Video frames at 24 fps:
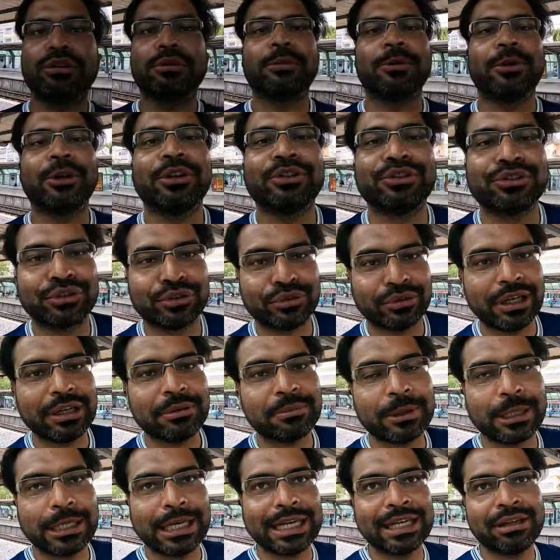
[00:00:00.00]
to pronounce this
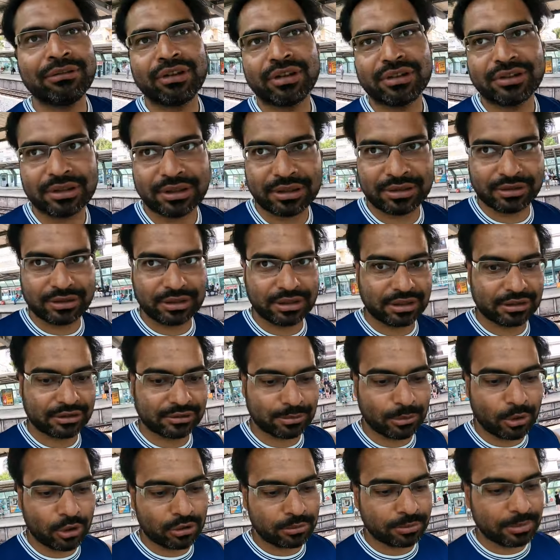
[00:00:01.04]
right, but anyways there is a
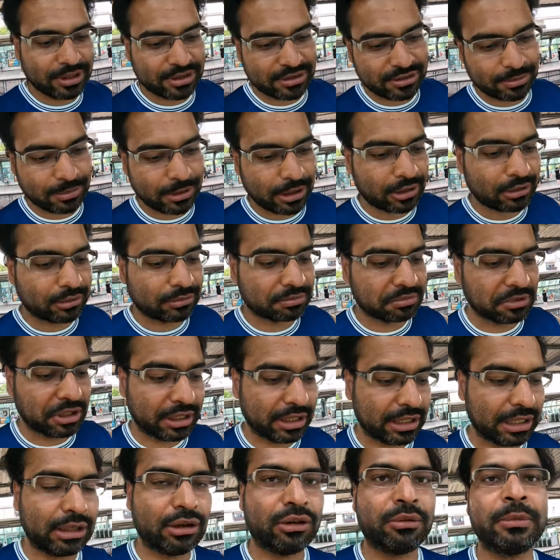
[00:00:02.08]
small beach about a
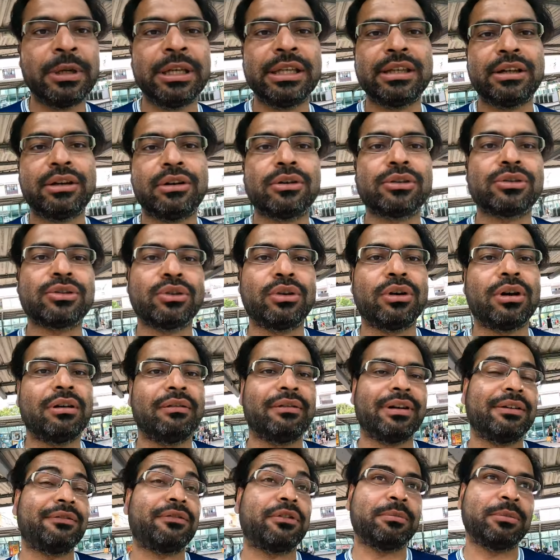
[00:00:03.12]
kilometer or so
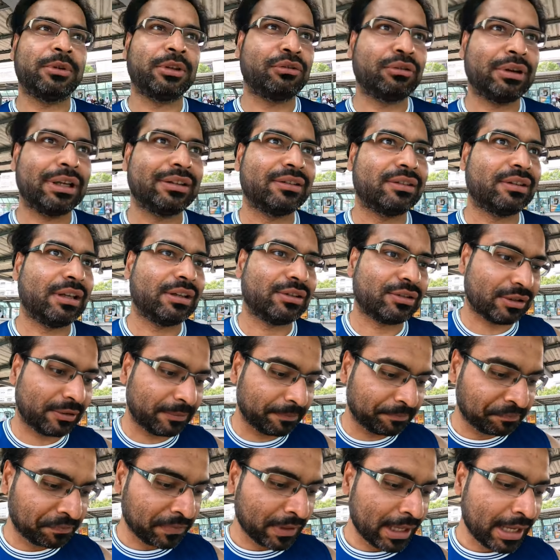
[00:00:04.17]
away from the train station,
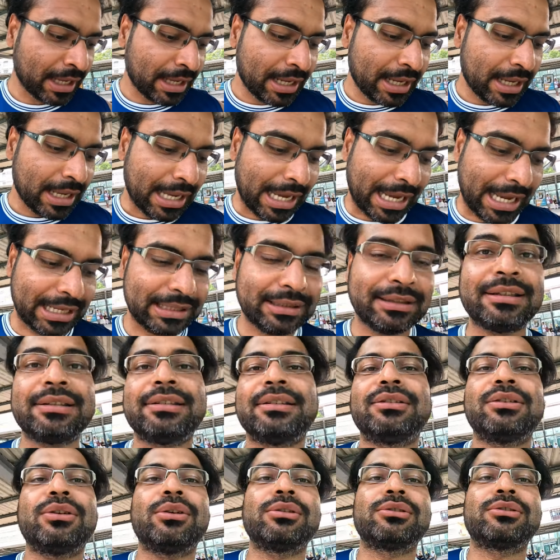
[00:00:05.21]
and this
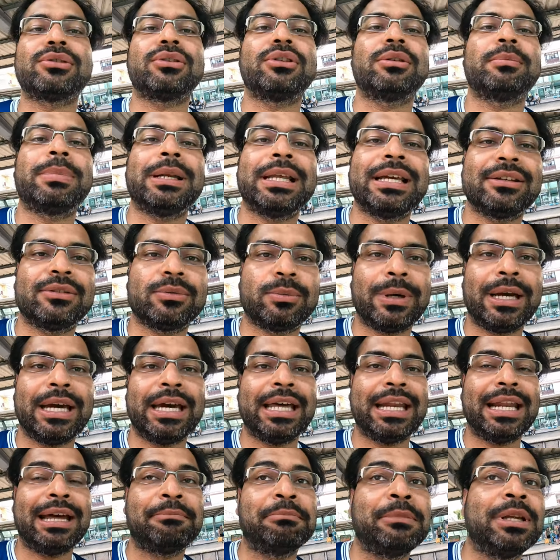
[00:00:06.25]
is also the place
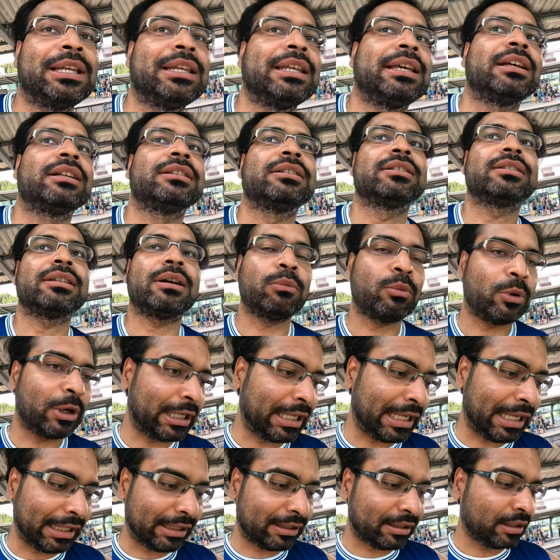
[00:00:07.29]
where I'm meeting
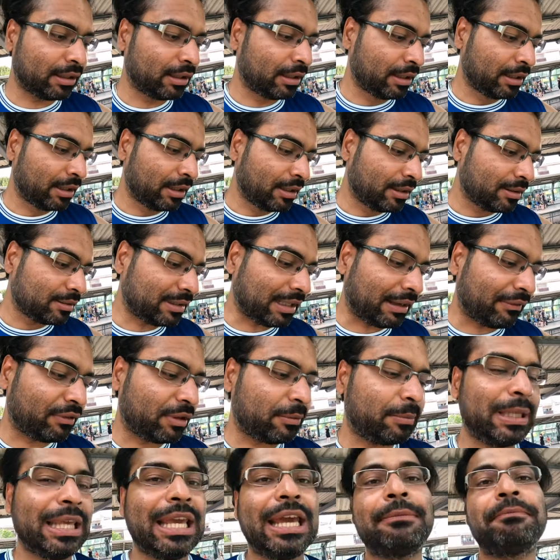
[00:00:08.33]
someone at
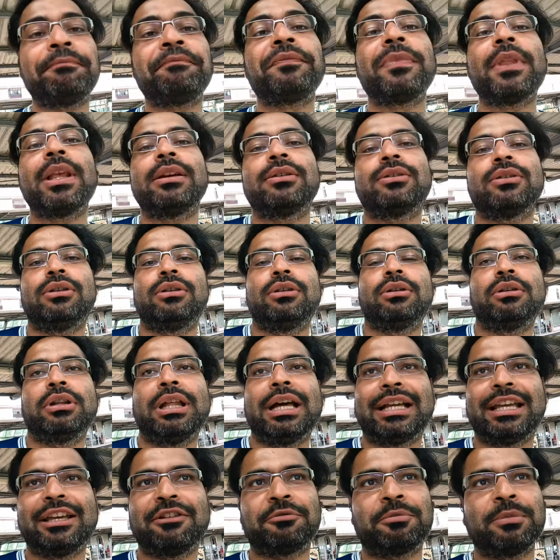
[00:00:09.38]
7 p.m. so
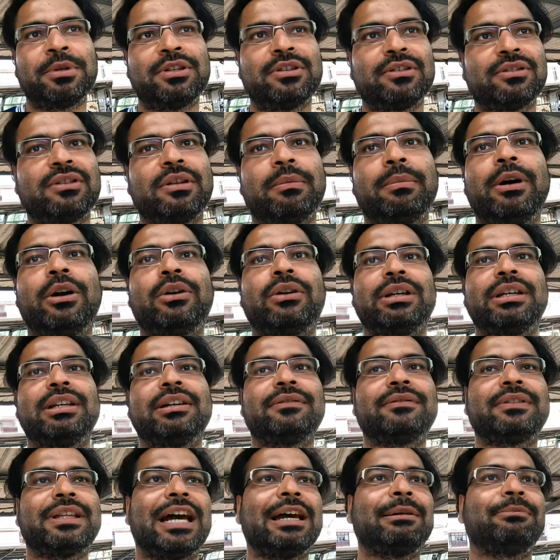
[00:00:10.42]
that gives me just about
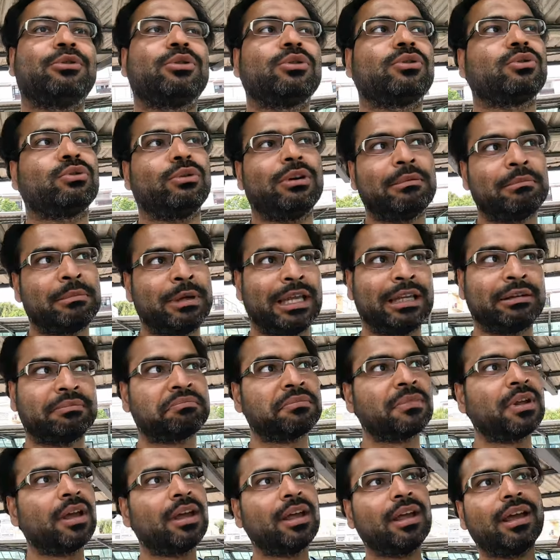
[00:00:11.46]
enough time to swim and,
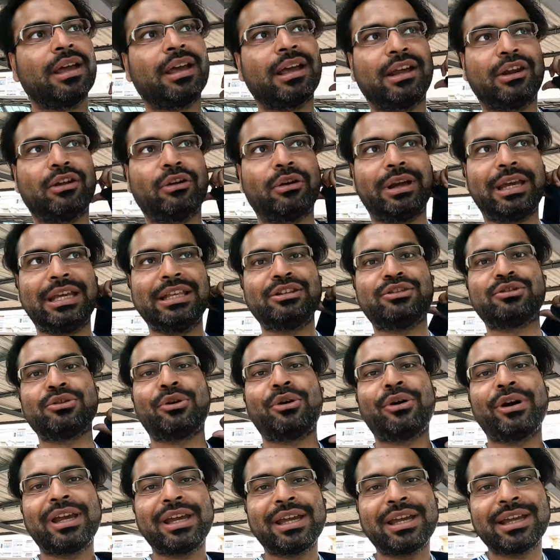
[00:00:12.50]
you know,
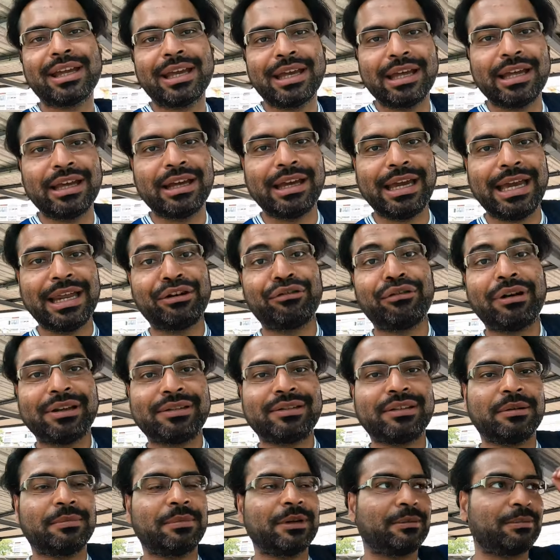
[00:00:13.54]
enjoy and
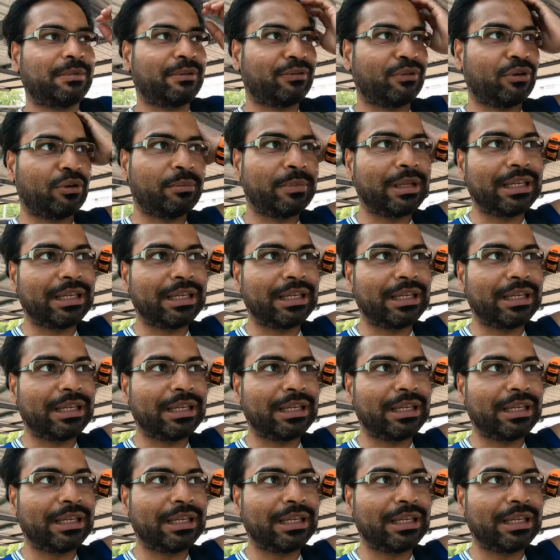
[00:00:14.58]
rest a bit before